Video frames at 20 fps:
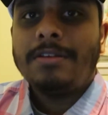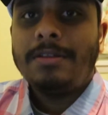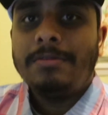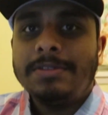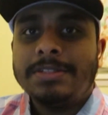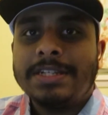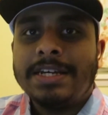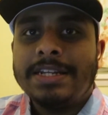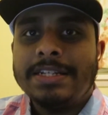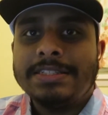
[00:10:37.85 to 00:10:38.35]

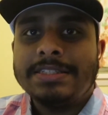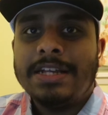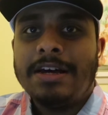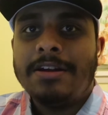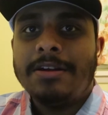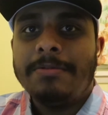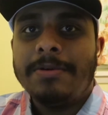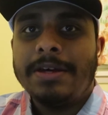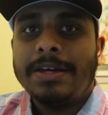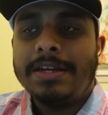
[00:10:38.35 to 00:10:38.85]
Let's get this
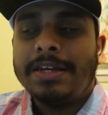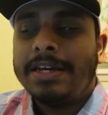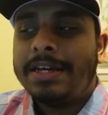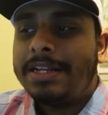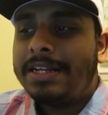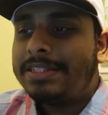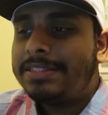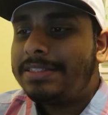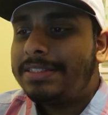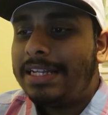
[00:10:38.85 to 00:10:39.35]
down a bit.
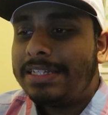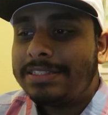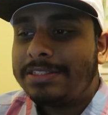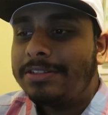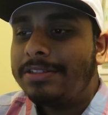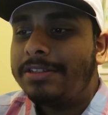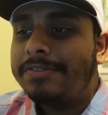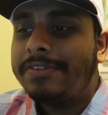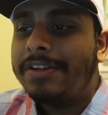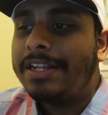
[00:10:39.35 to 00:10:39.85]
Yeah, that's
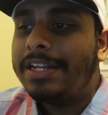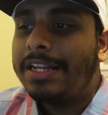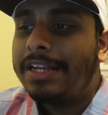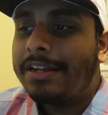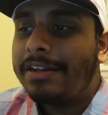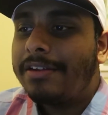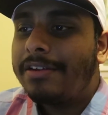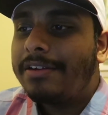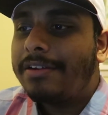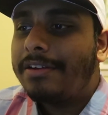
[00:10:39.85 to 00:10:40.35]
good defending.